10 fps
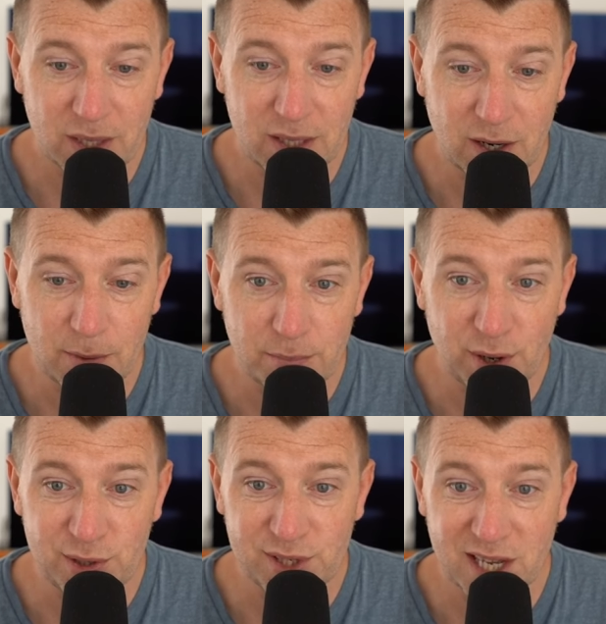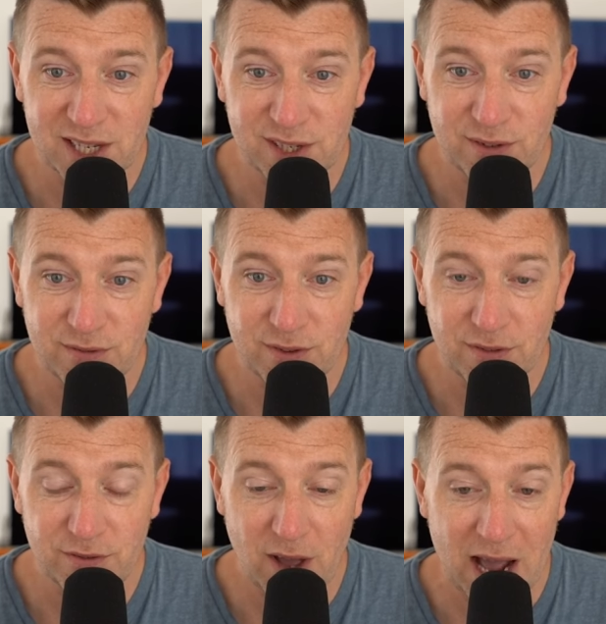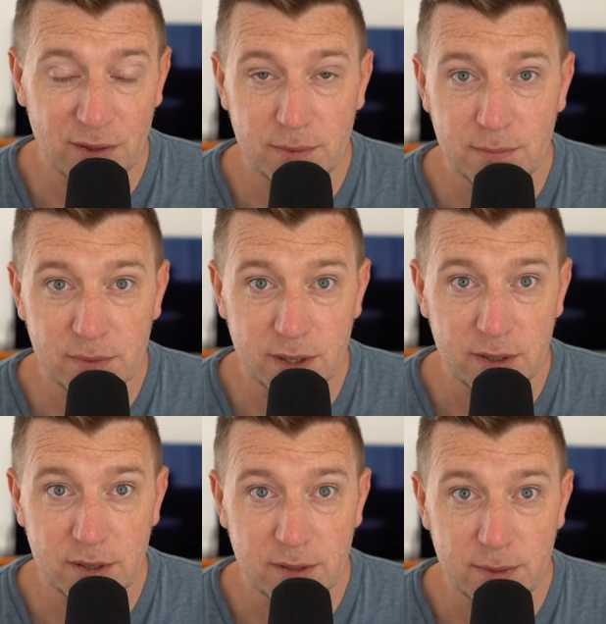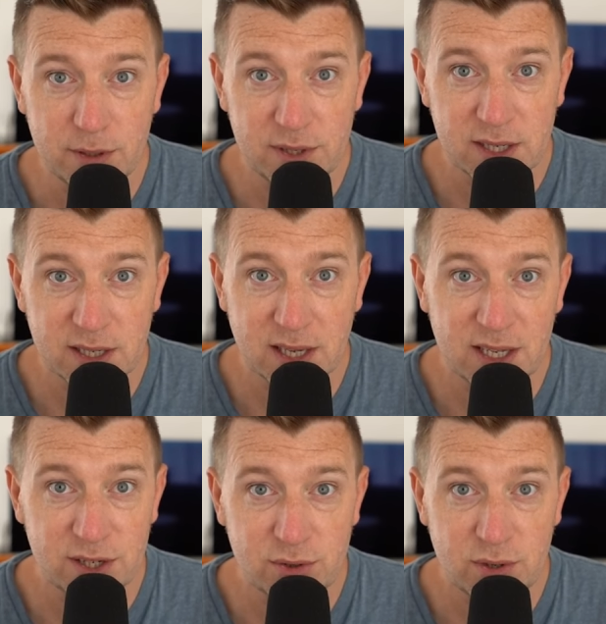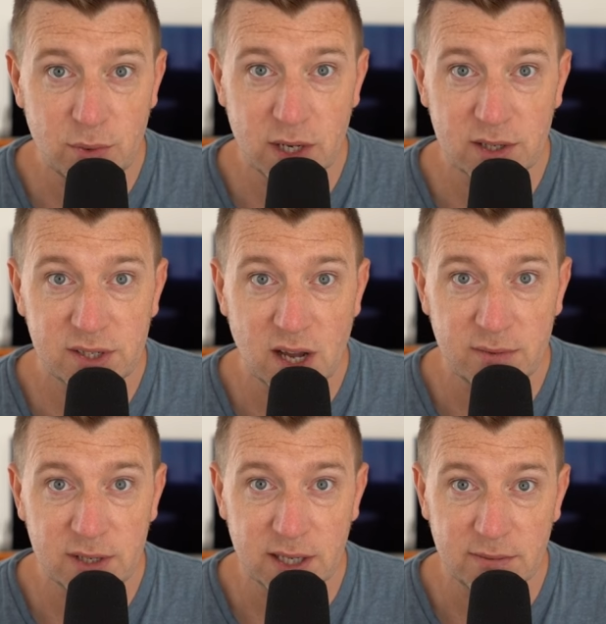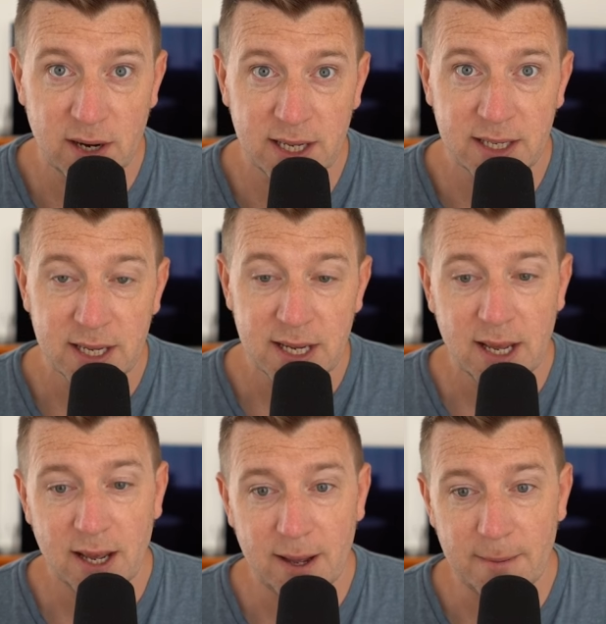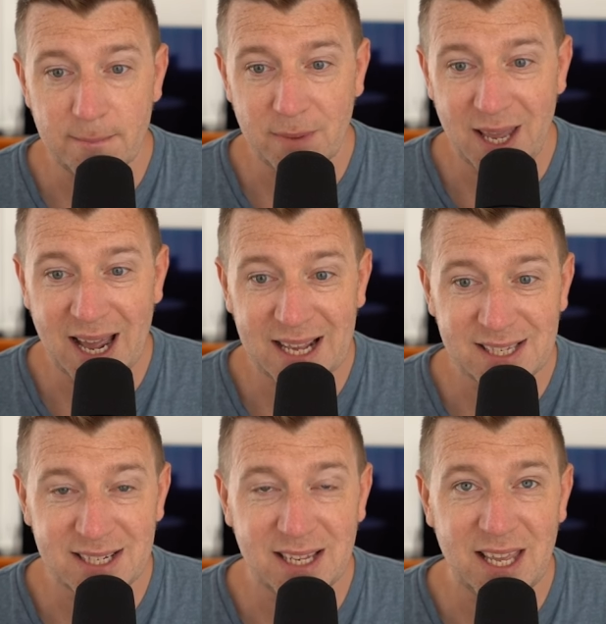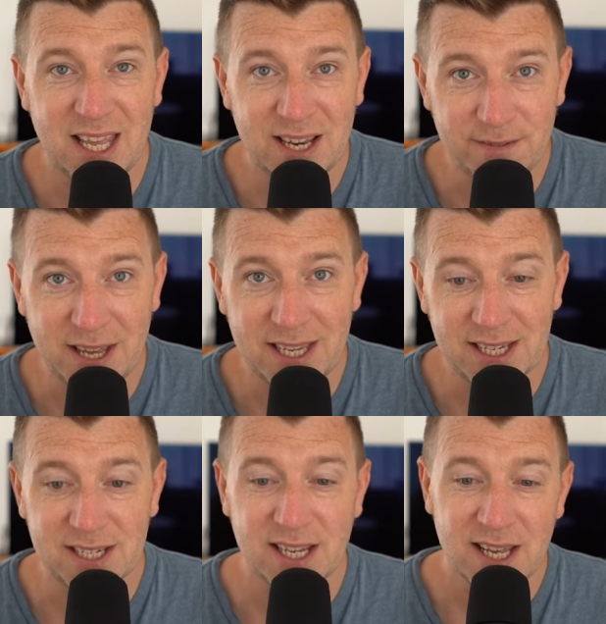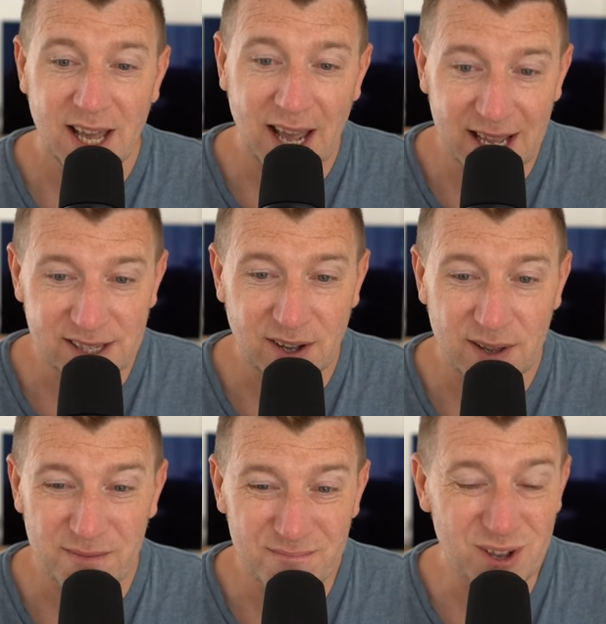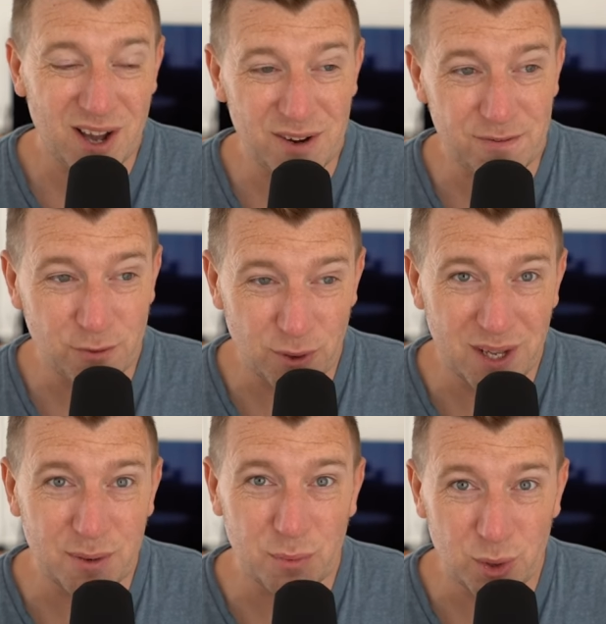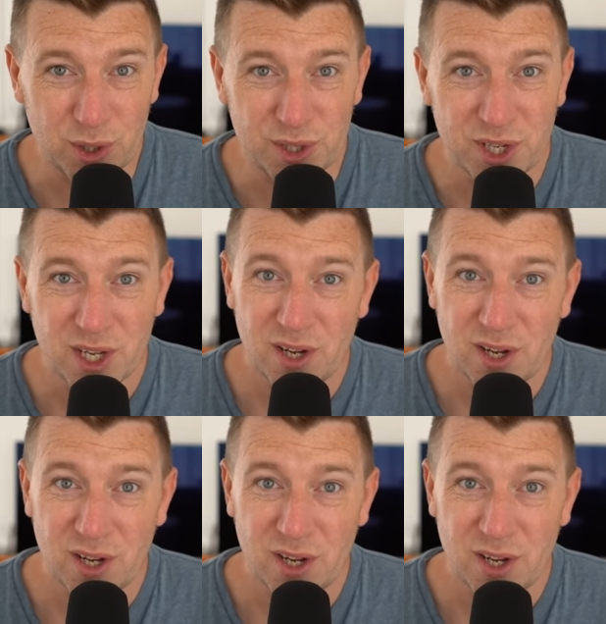you know, process of how the music industry works currently, right? It hasn't innovated as I kind of thought it would